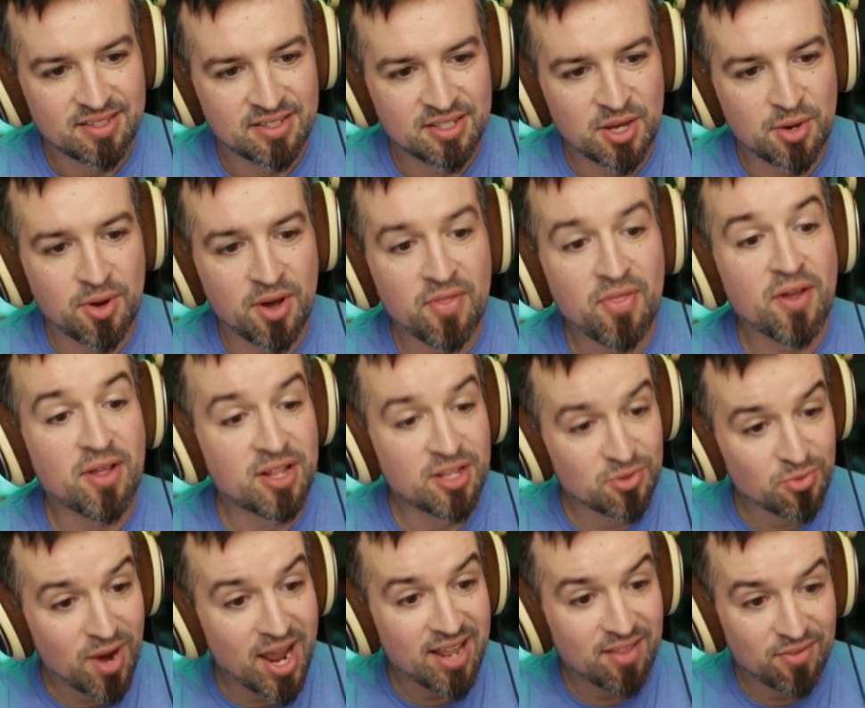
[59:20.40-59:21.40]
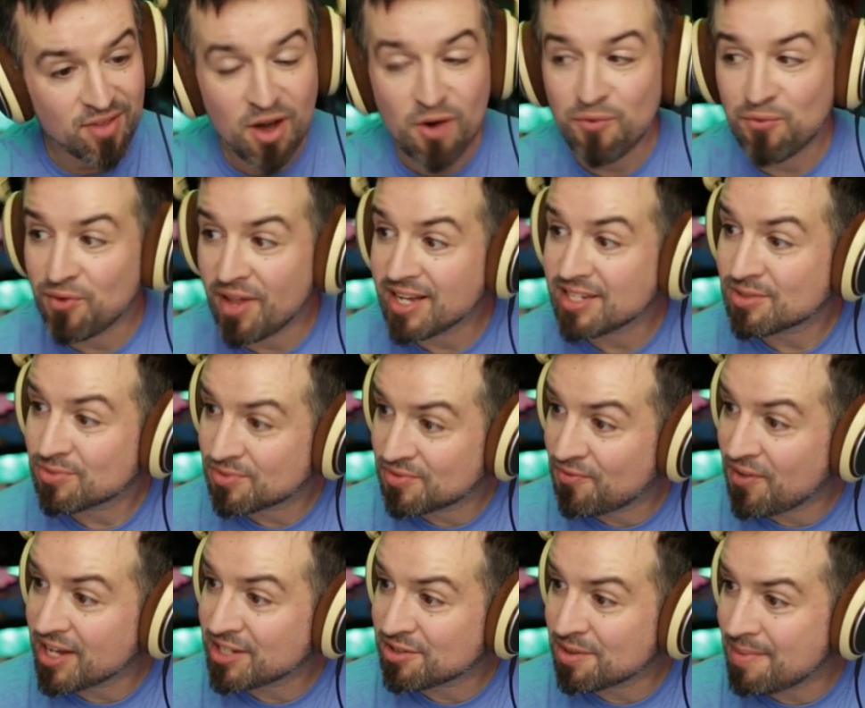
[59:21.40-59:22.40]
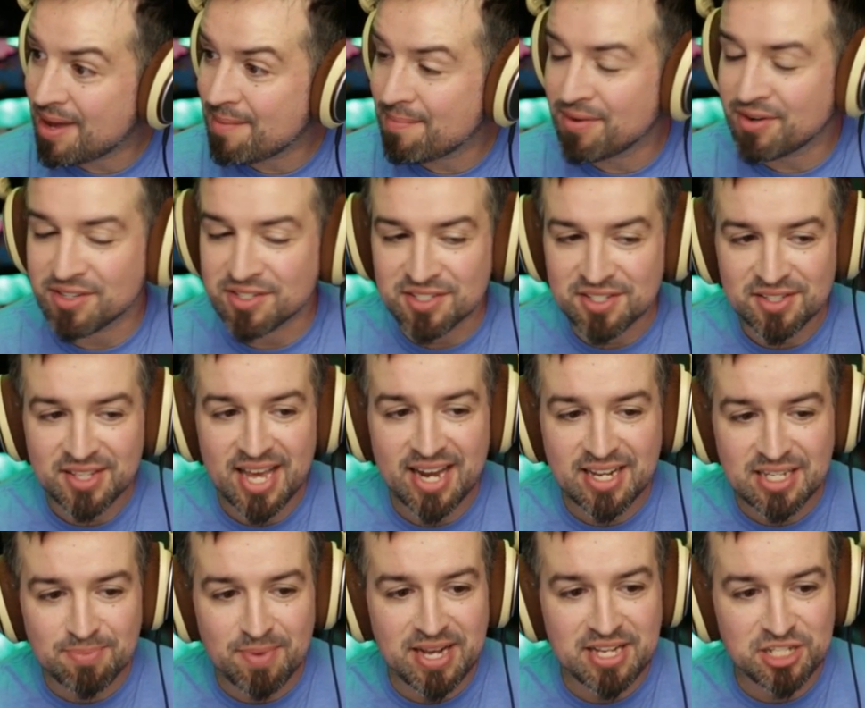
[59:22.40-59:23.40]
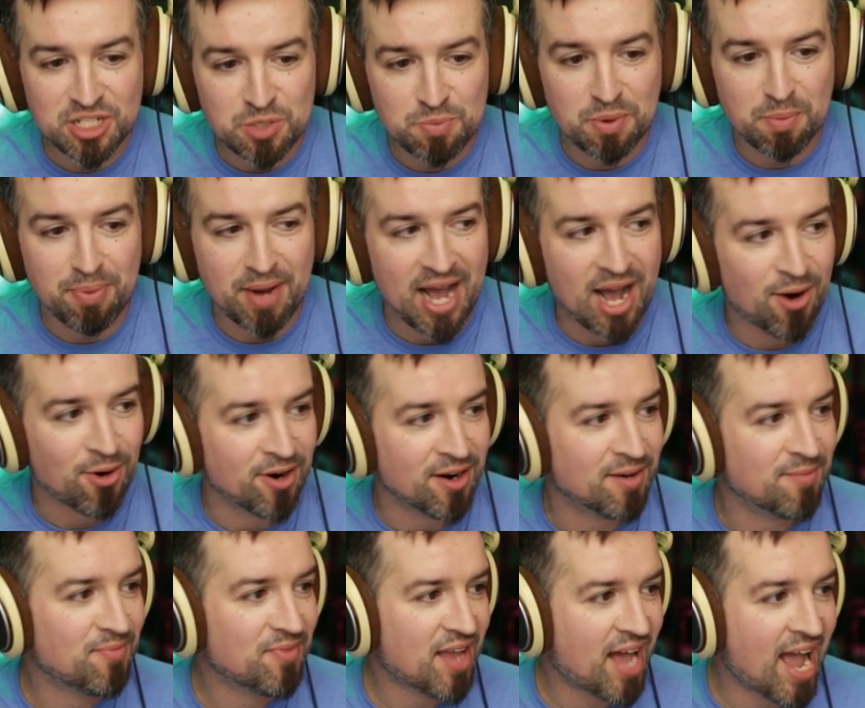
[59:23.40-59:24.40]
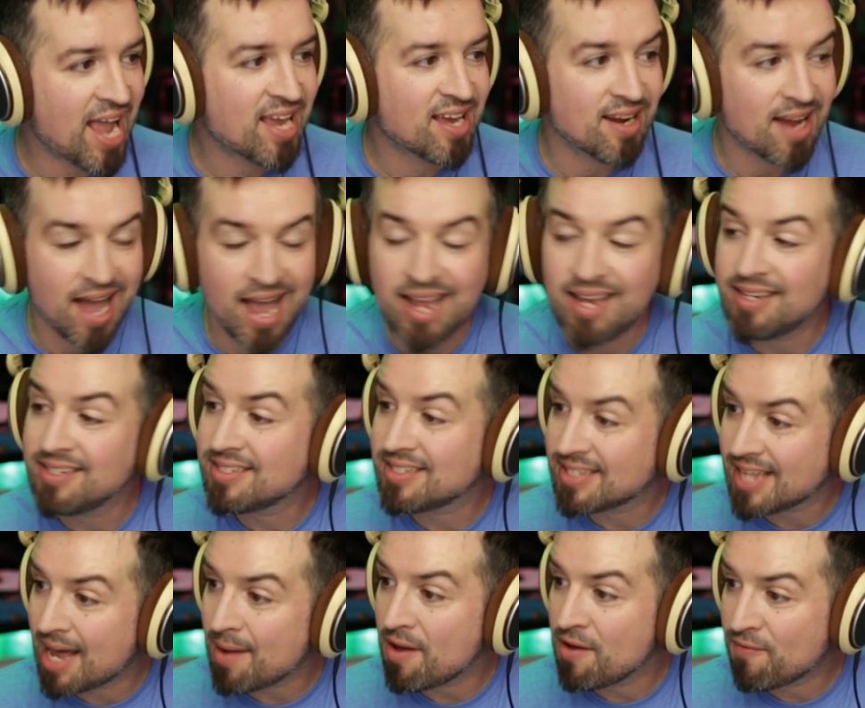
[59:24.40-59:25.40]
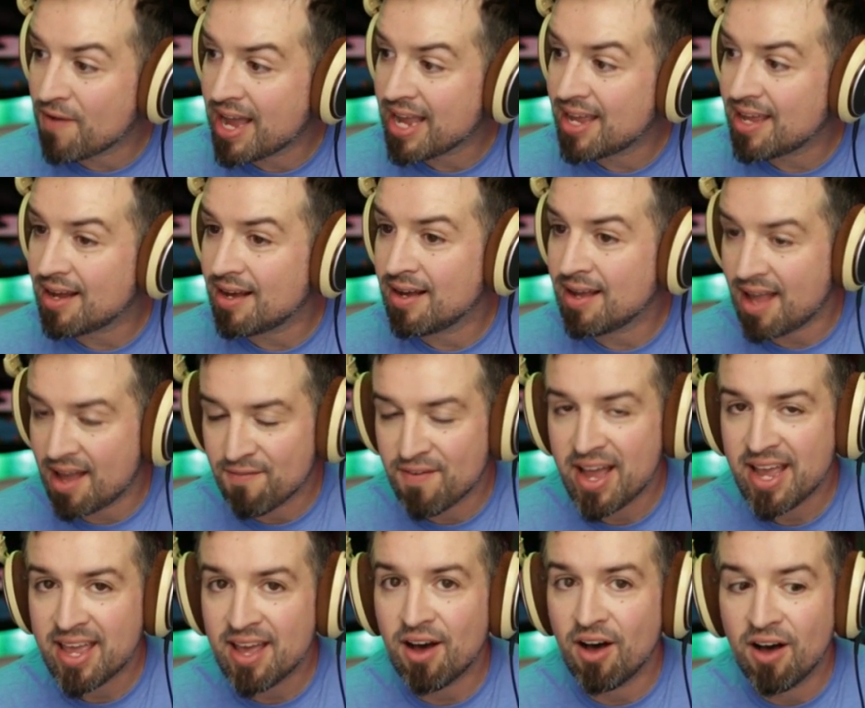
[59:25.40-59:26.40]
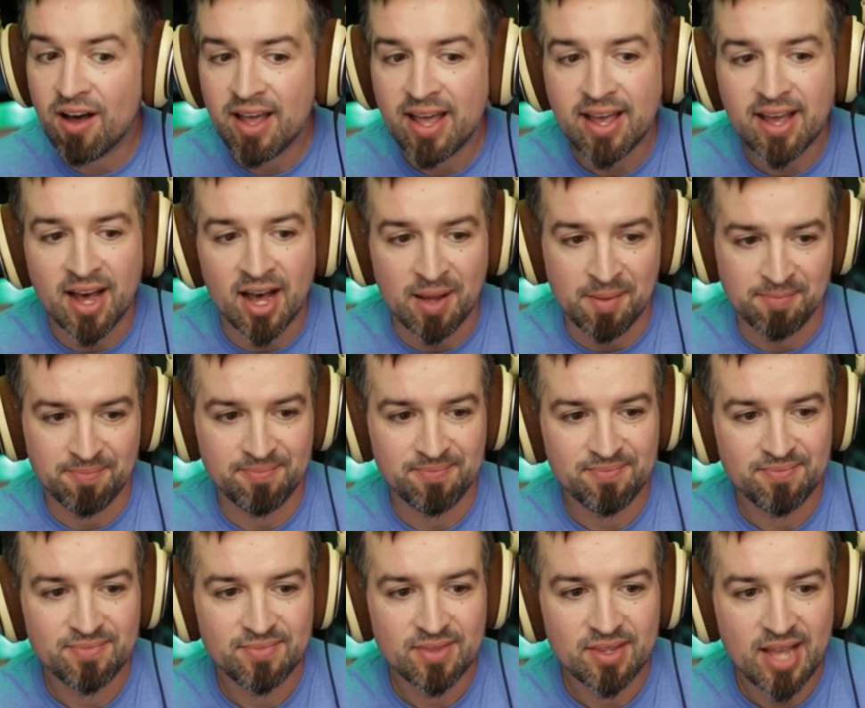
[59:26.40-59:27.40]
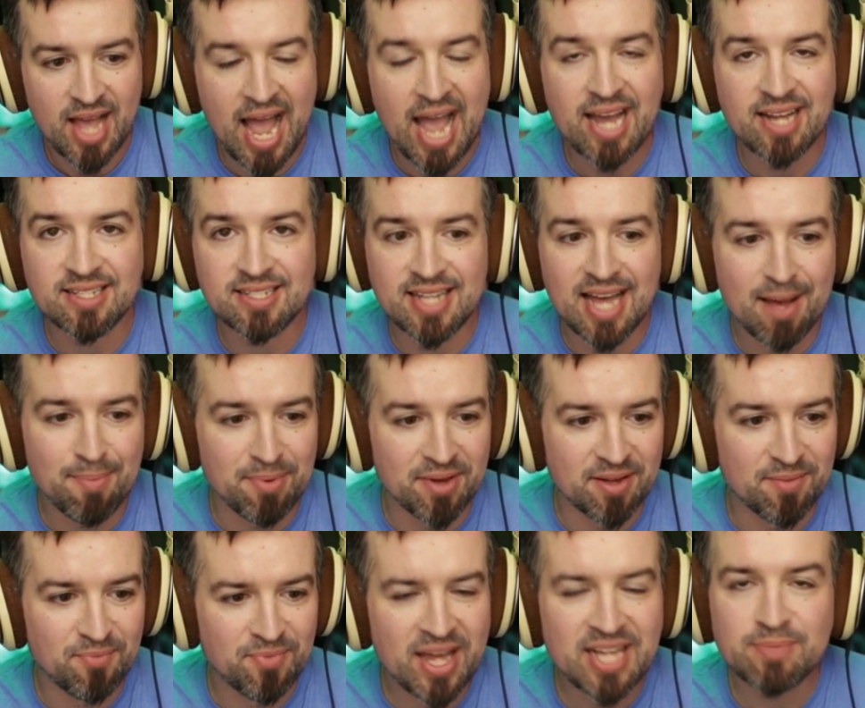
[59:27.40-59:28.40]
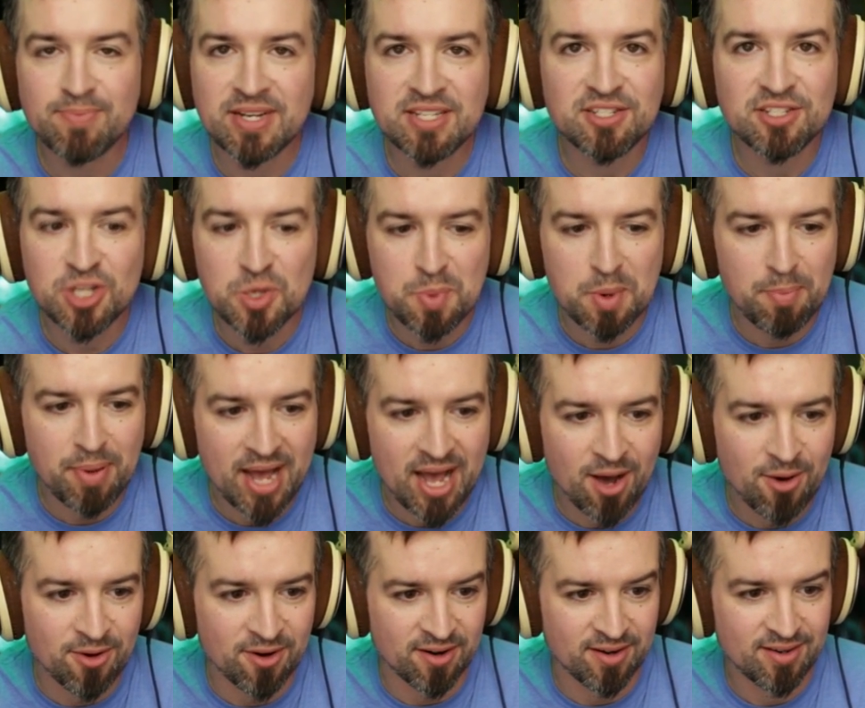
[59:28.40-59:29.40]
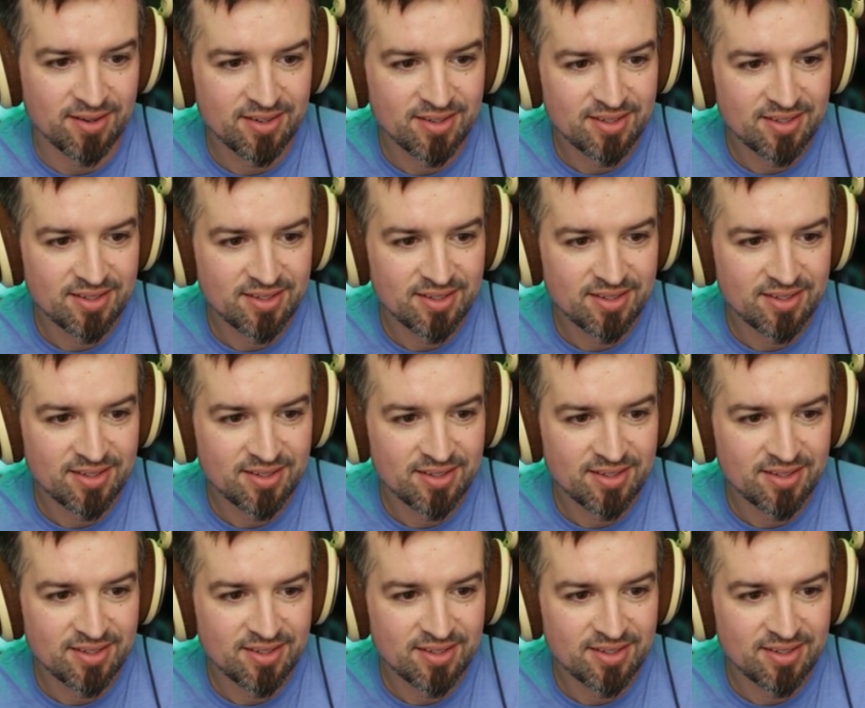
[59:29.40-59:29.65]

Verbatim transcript: it's right. Oh, Flux, Flux remembers. That is my superpower. I can, I can stop if I get, uh, if I get a hiccup, I can stop it. That's my stupid power.